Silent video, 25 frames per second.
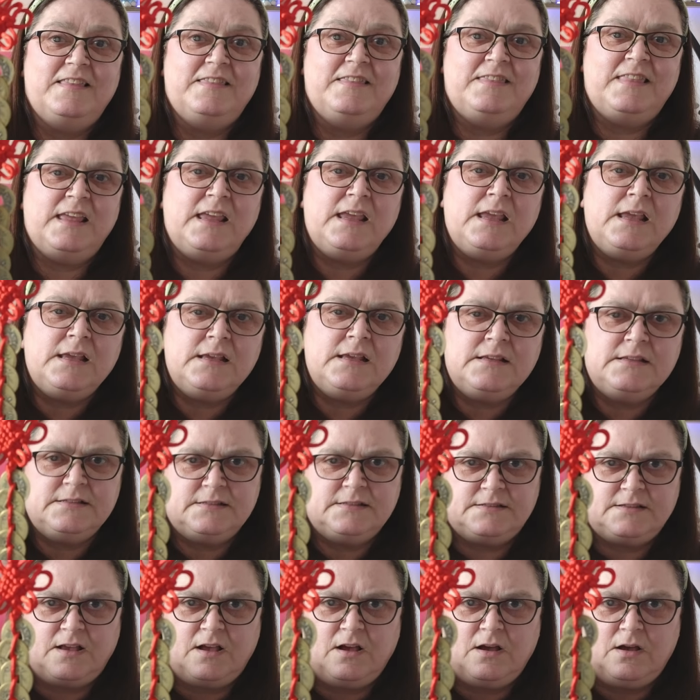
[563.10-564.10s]

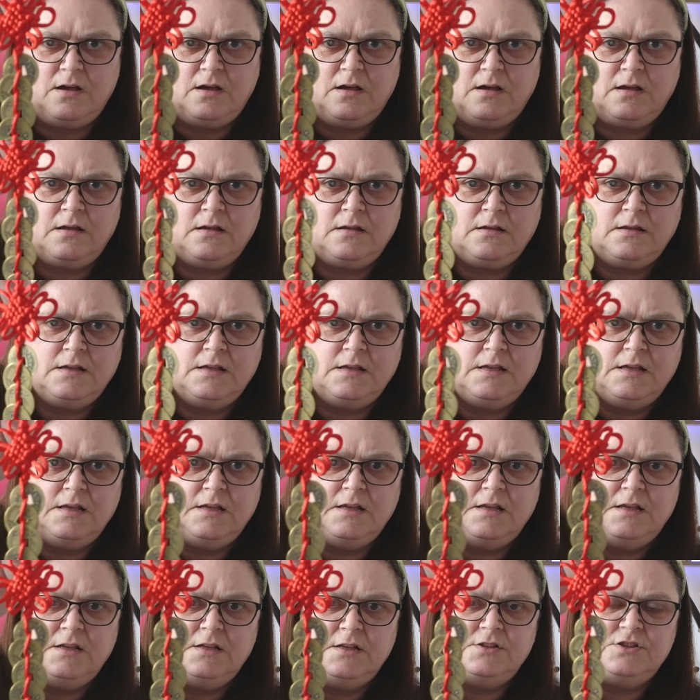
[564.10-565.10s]
These are
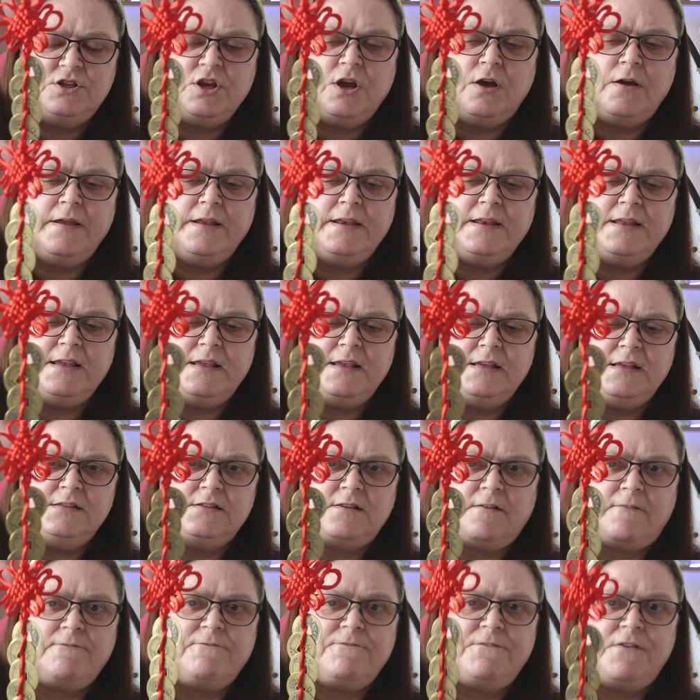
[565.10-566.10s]

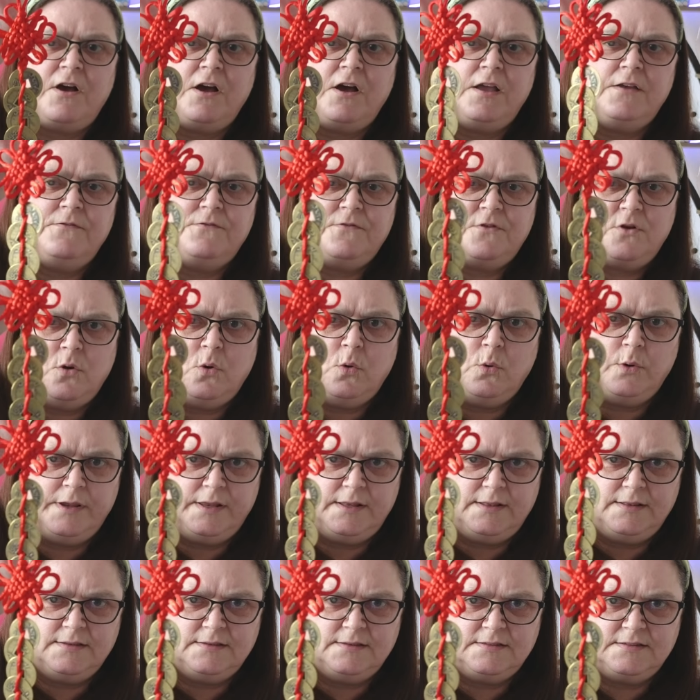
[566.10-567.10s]
Chinese five
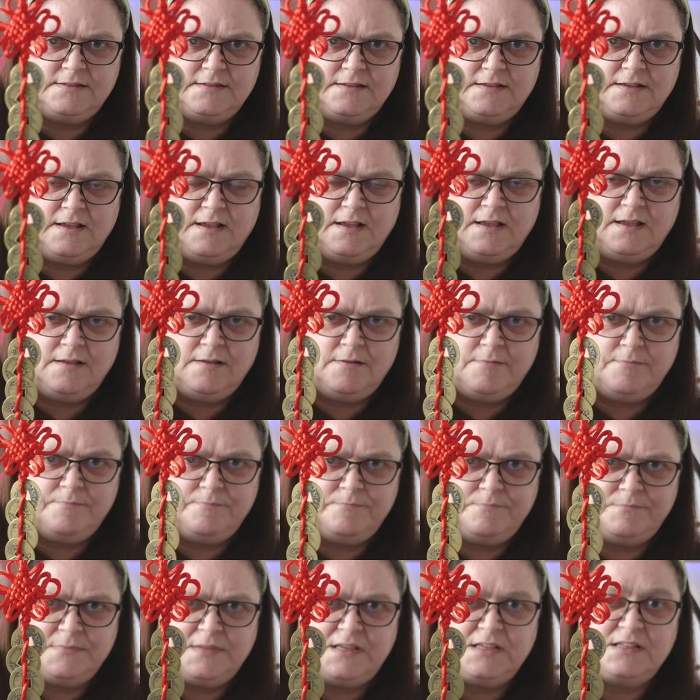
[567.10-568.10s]
coins.
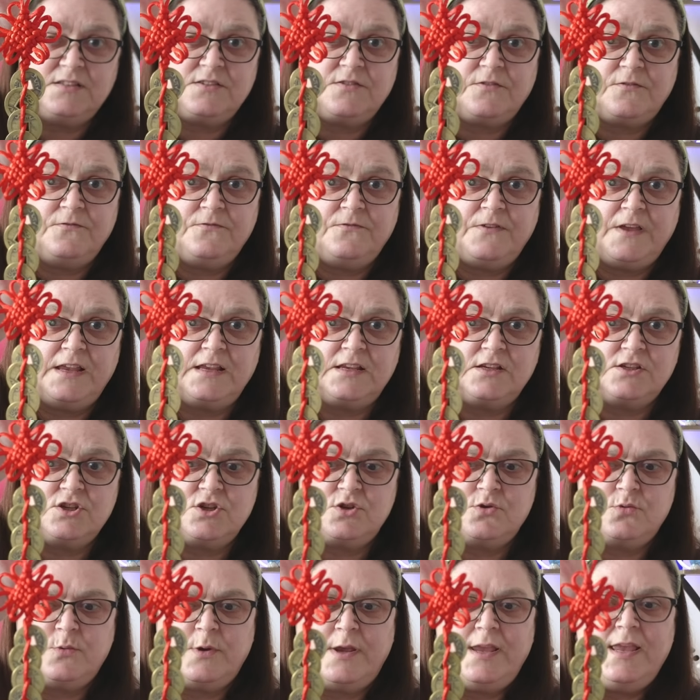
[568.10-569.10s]
It's feng
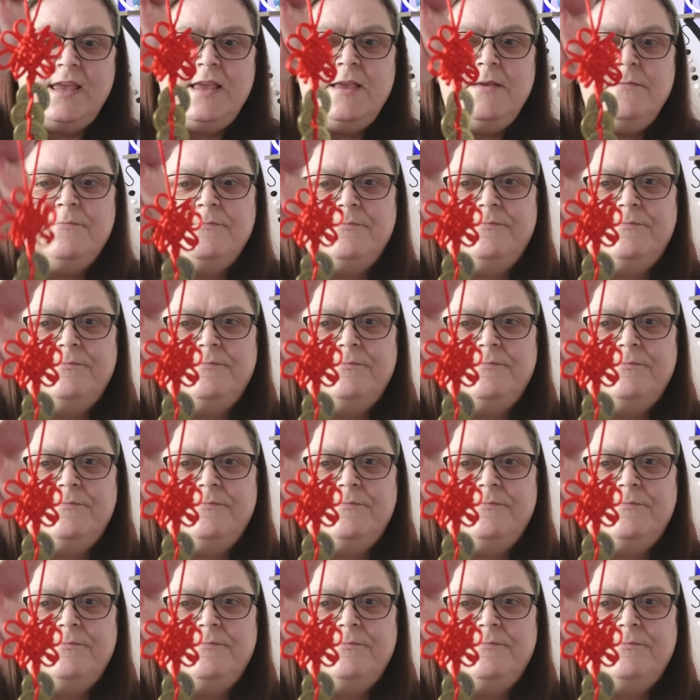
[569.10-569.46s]
shui.